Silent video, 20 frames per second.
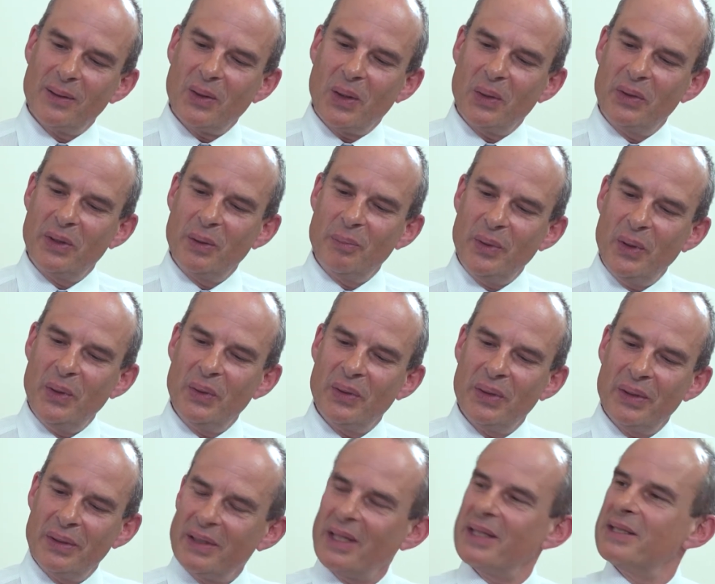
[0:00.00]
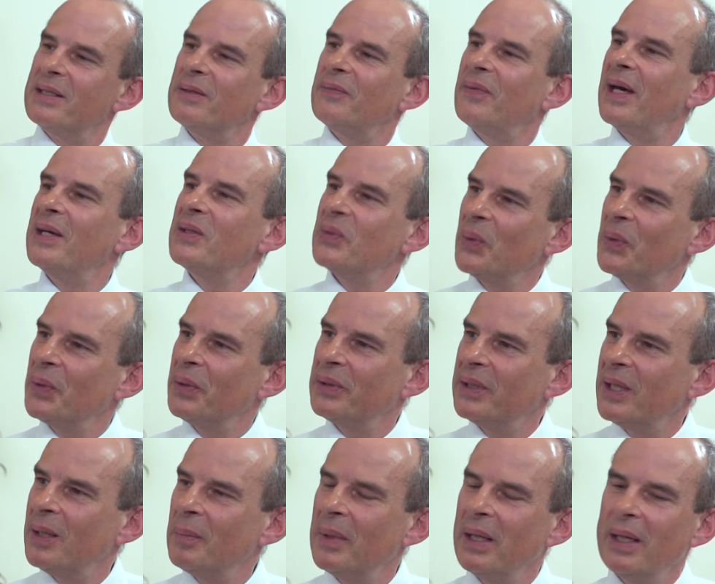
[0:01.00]
contribution justifies
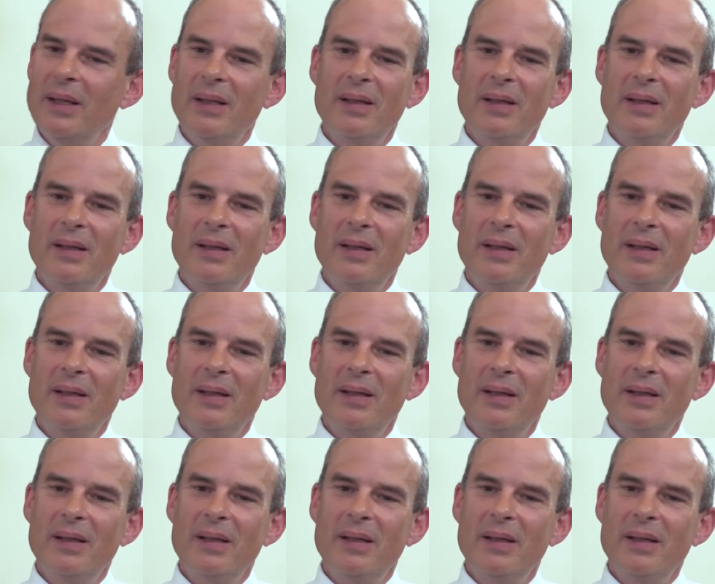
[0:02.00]
authorship.